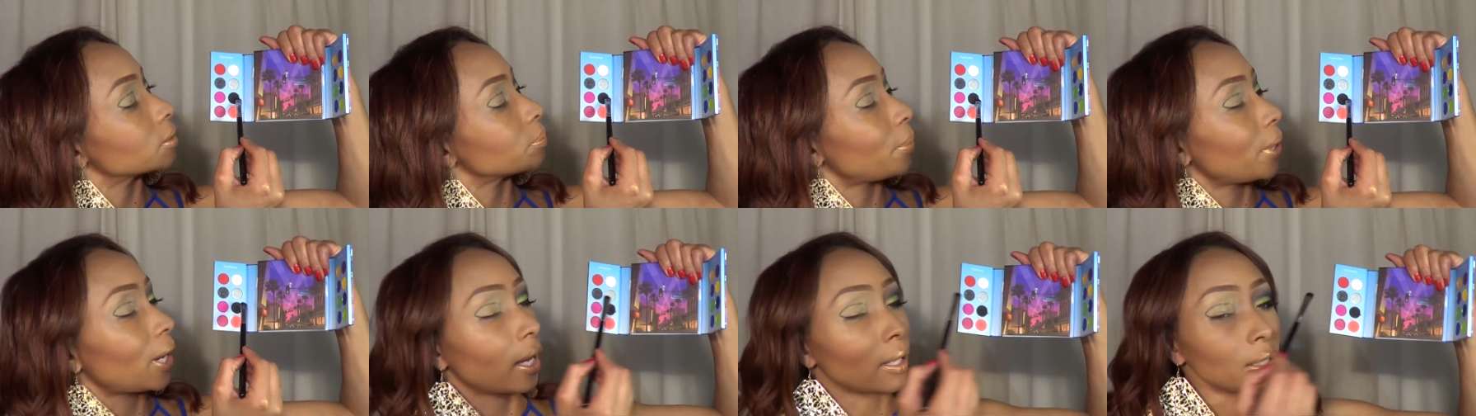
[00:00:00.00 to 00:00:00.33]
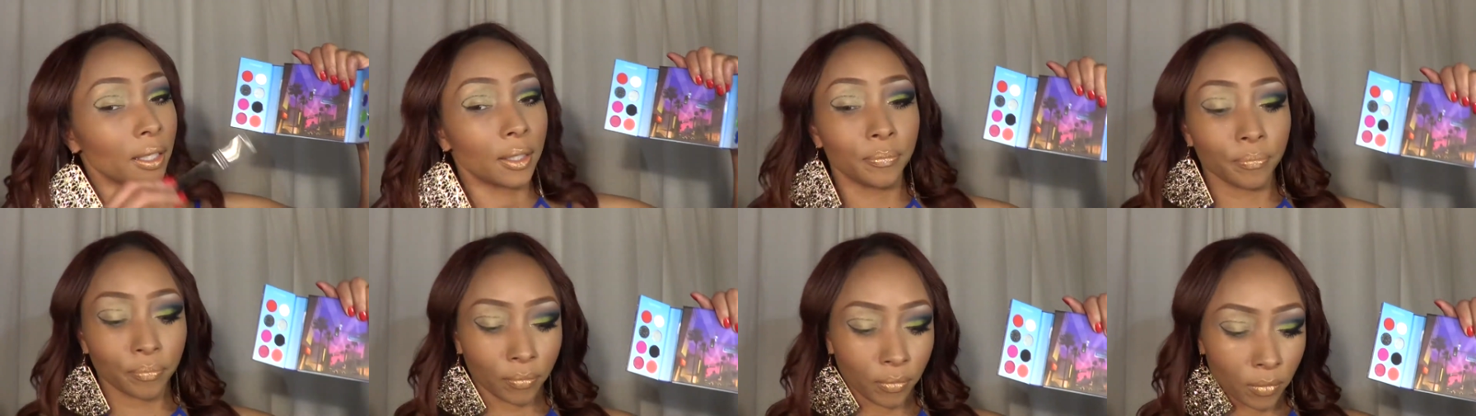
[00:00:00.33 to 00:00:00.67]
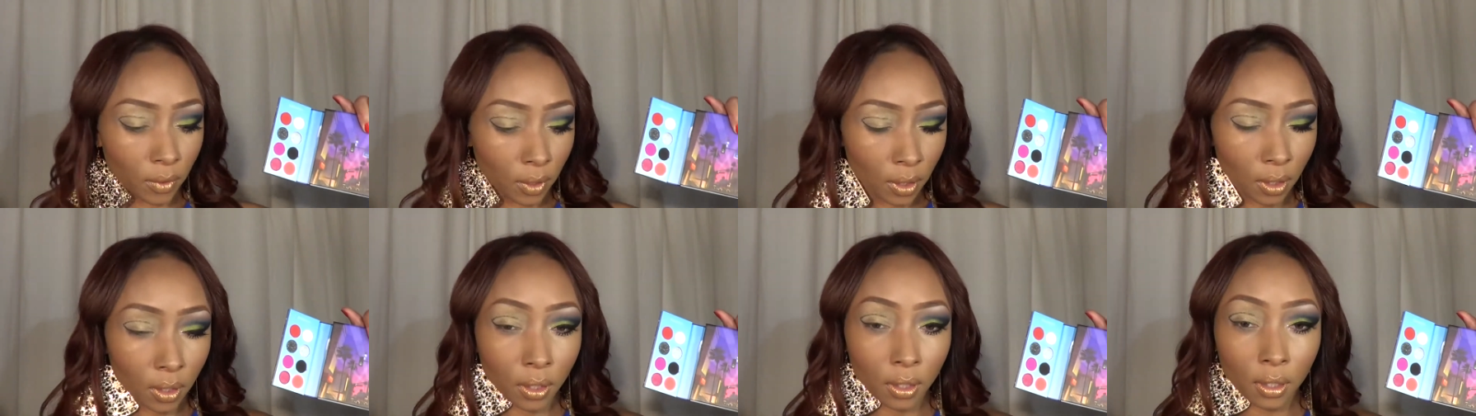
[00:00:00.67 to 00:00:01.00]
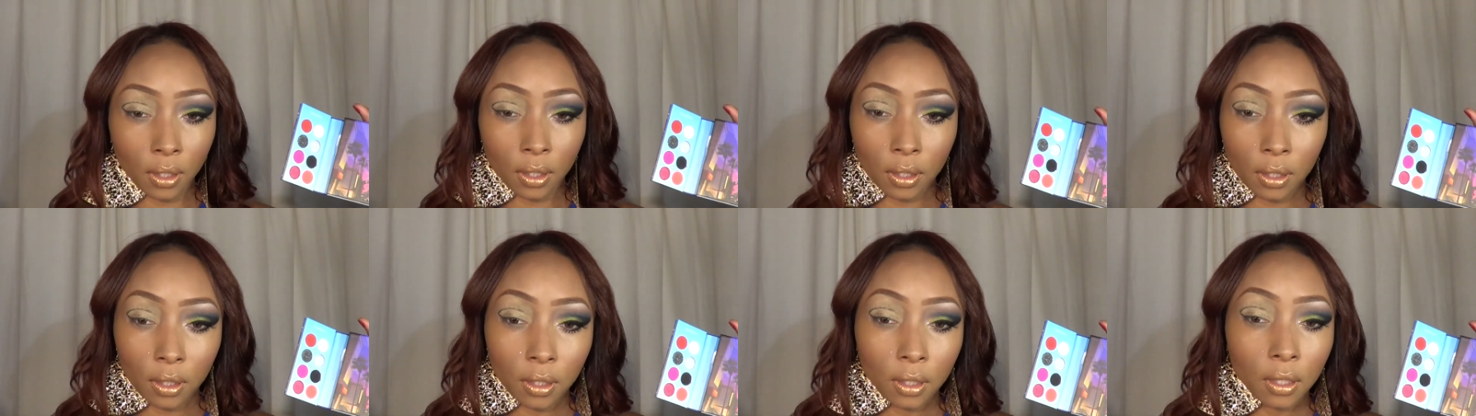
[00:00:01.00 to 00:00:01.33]
palette.
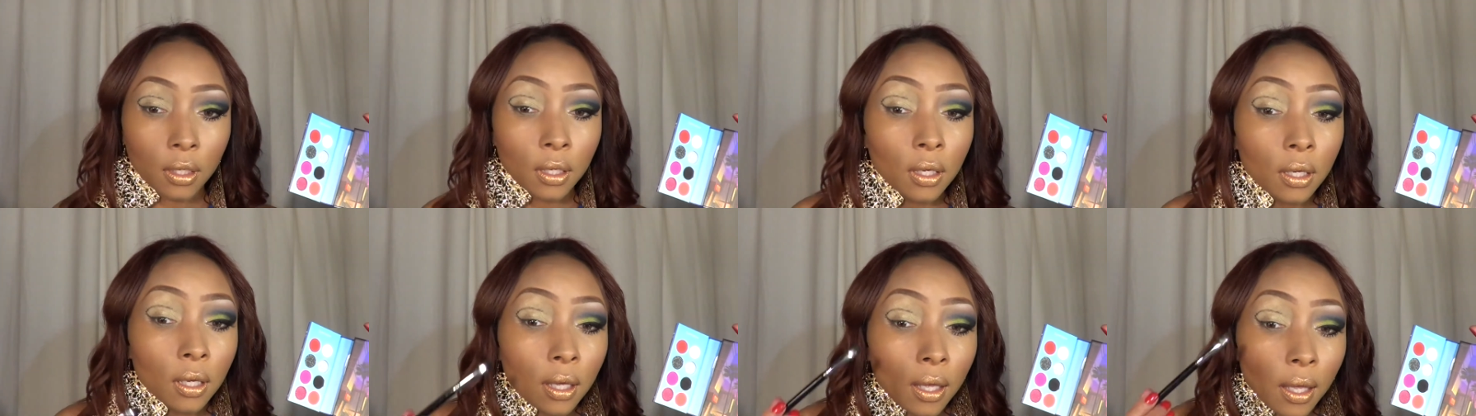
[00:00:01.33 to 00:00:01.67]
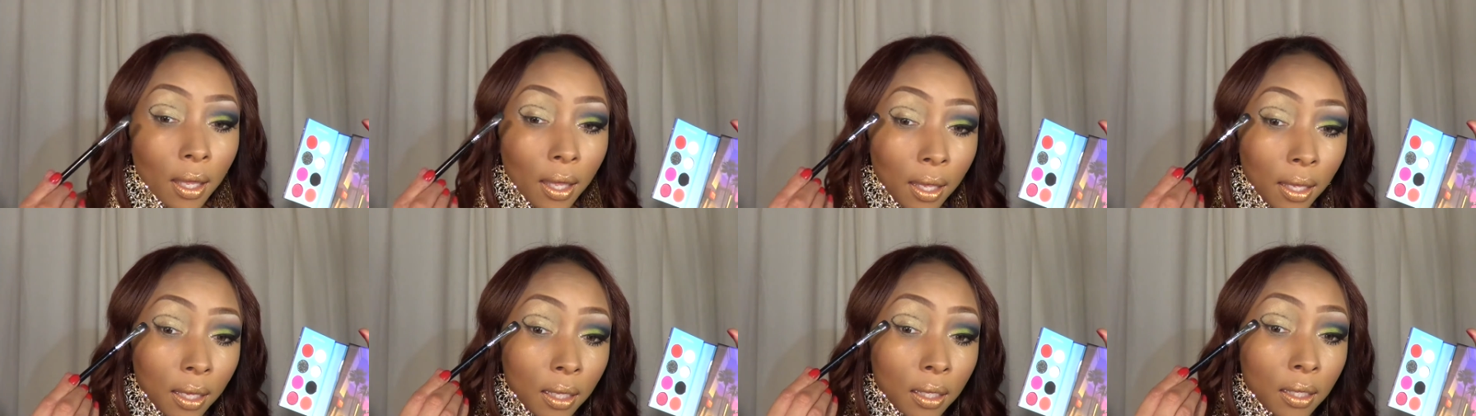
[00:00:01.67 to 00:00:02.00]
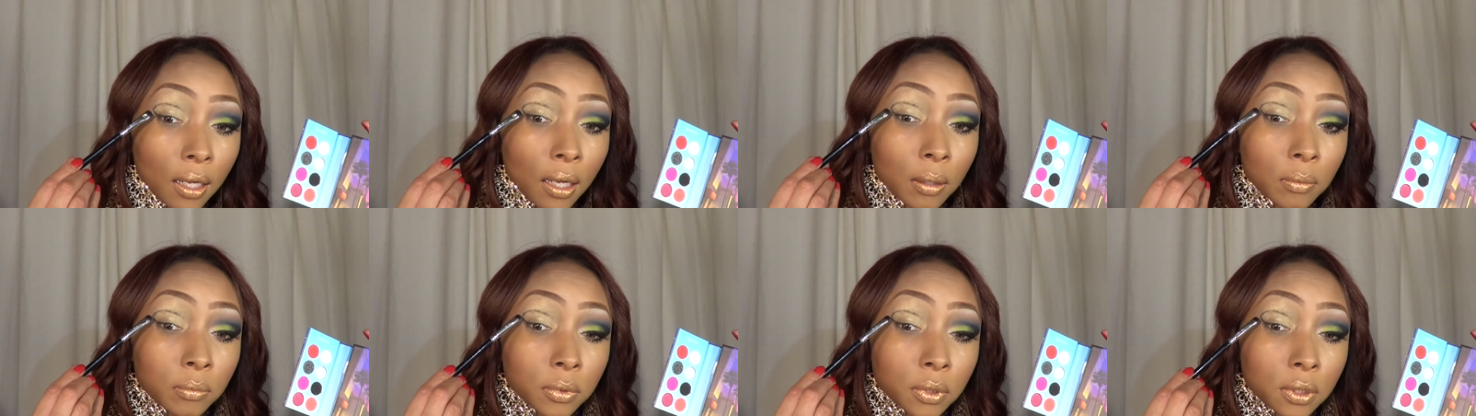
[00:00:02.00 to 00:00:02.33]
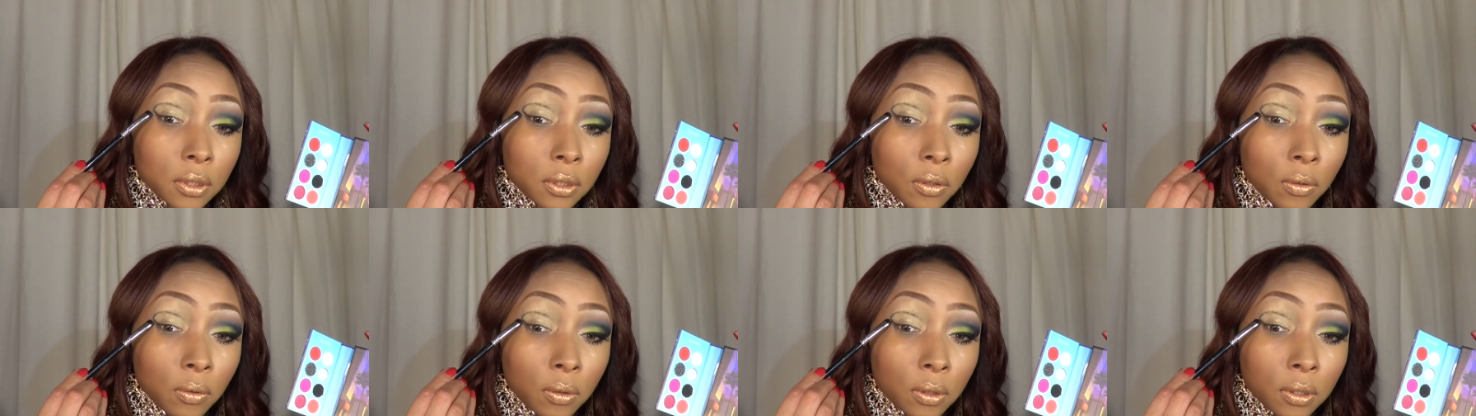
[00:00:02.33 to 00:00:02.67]
And I'm
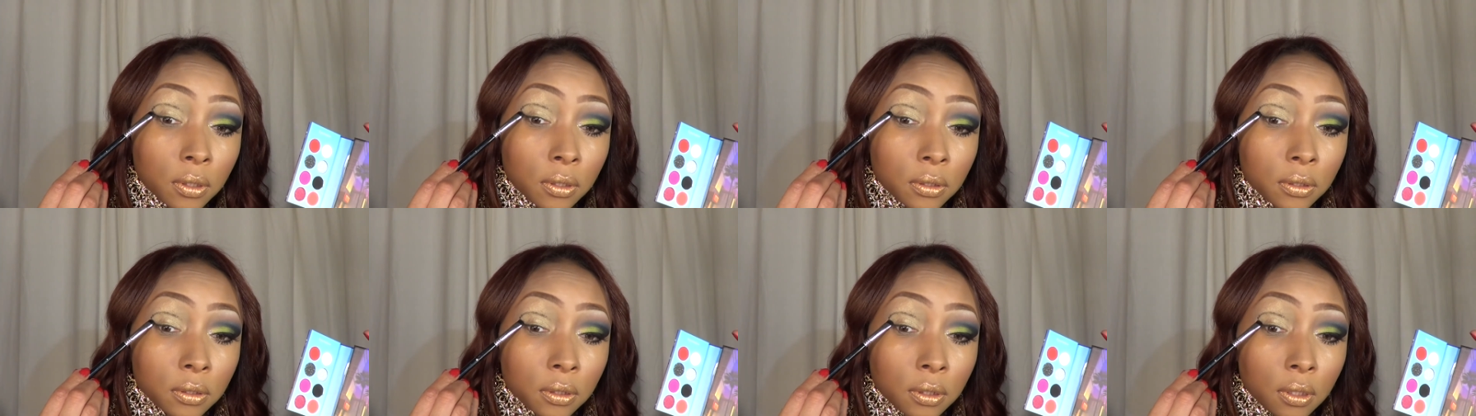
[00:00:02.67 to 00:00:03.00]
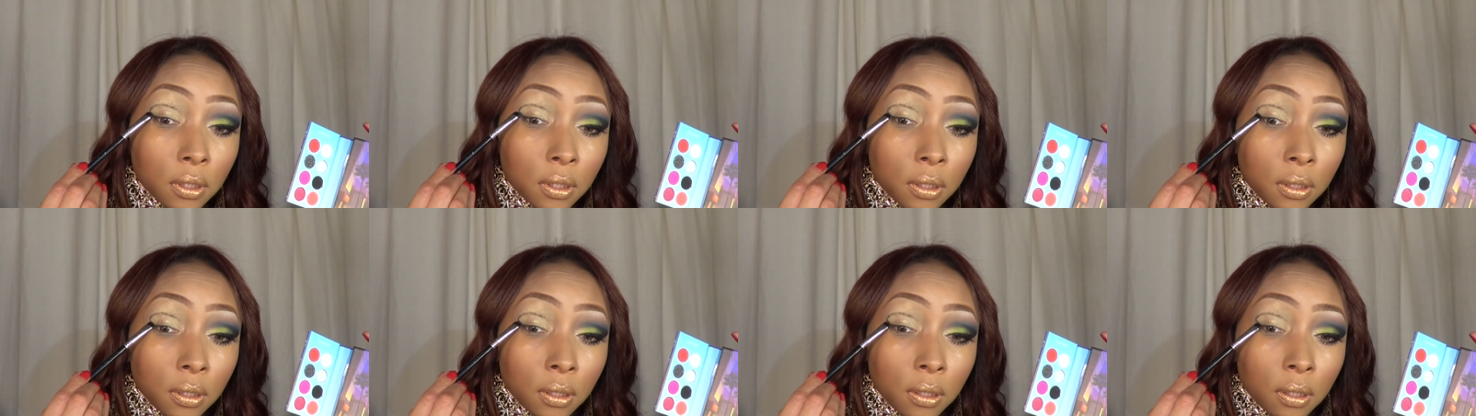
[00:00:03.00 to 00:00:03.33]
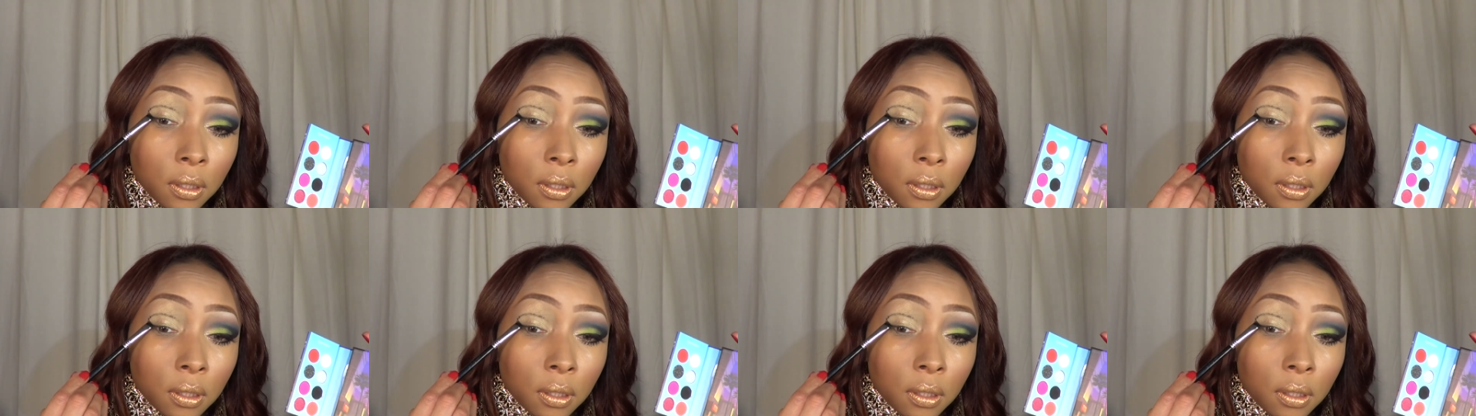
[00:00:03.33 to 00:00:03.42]
just going to